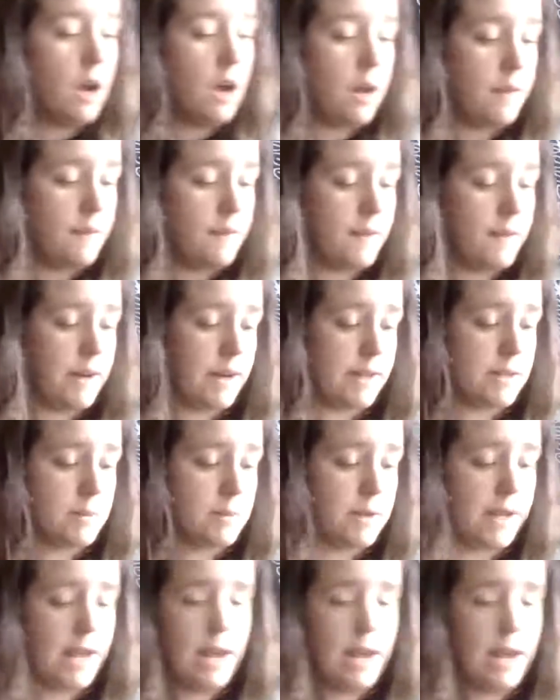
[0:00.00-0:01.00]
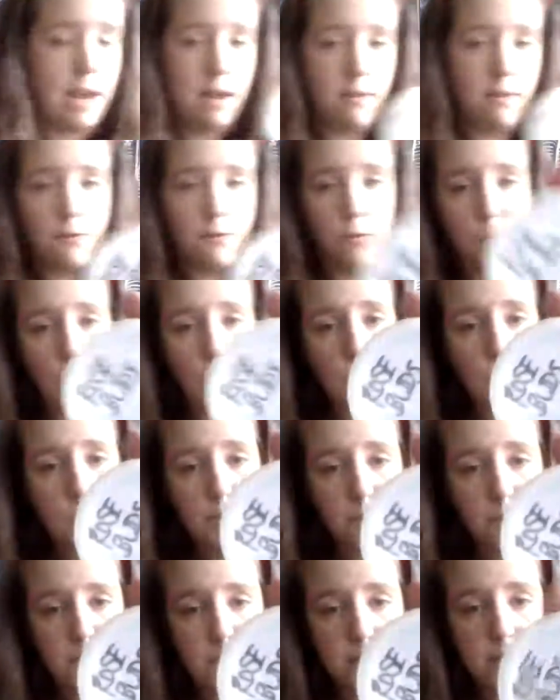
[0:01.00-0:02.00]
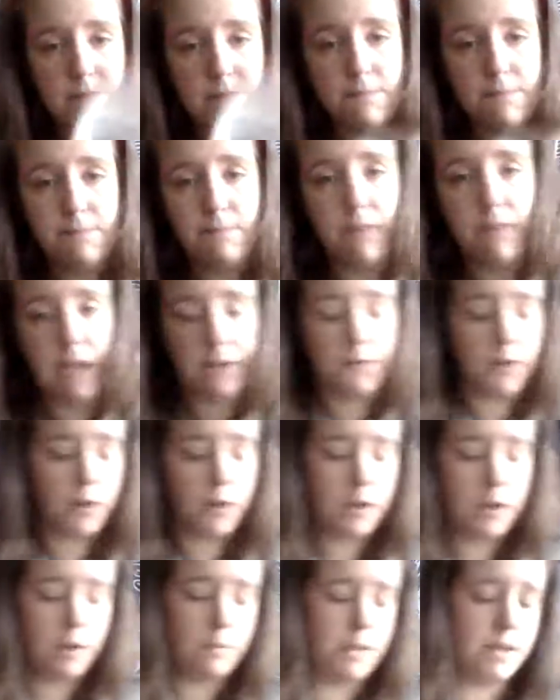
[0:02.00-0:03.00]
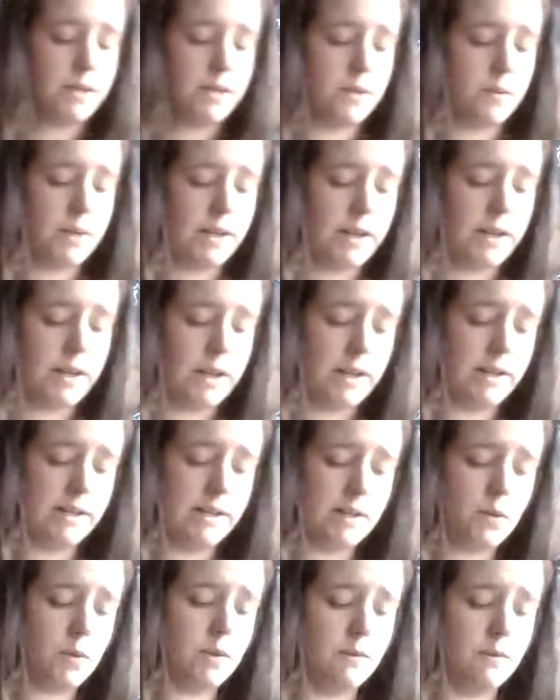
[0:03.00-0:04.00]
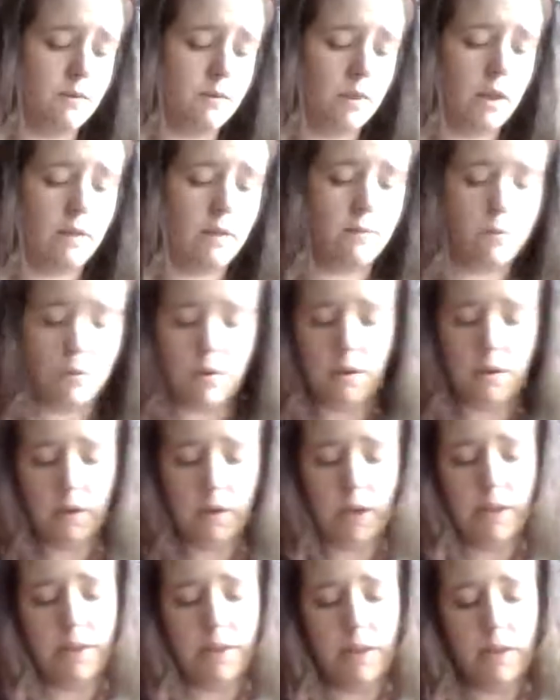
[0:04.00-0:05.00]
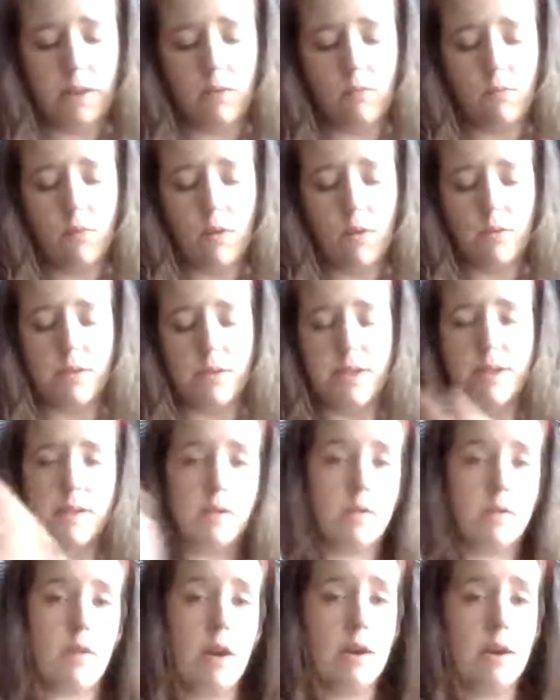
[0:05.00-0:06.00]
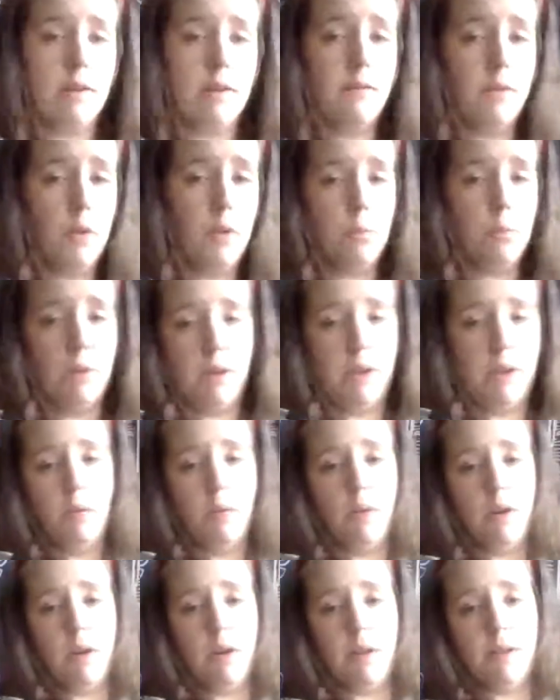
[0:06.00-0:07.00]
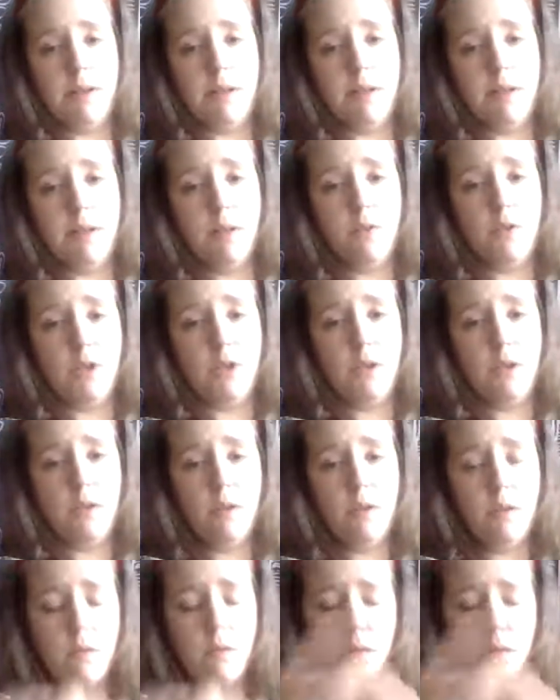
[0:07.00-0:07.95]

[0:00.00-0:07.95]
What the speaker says: The next one I have, rosebuds. If you're going to be doing any sort of love work, I think that roses are kind of ubiquitous, don't you?